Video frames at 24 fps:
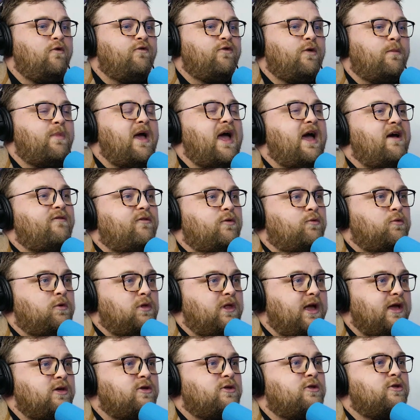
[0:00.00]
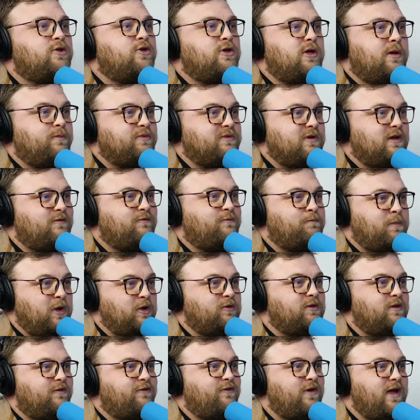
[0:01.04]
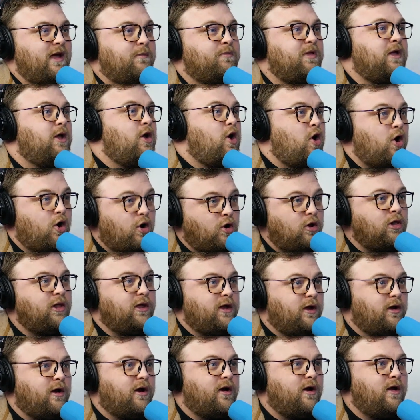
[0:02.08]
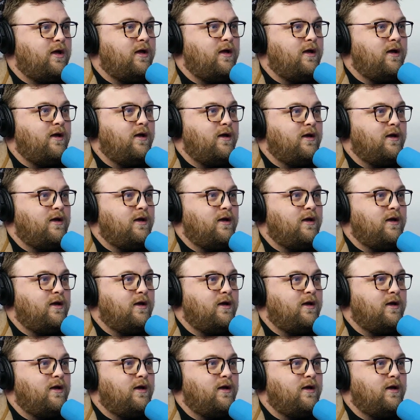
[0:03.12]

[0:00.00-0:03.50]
from having relationships and building a family earlier,